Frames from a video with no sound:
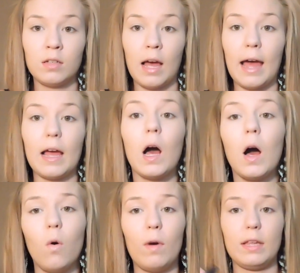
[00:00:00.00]
I
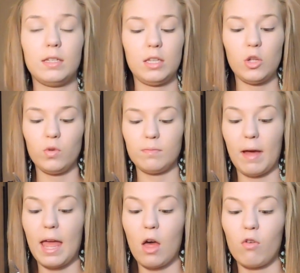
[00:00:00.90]
always use
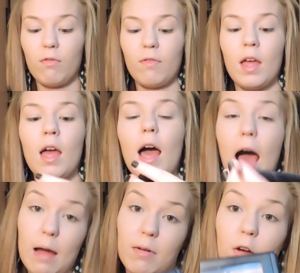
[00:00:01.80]
my e.l.f.
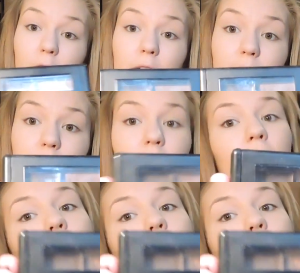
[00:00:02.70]
eyebrow kit,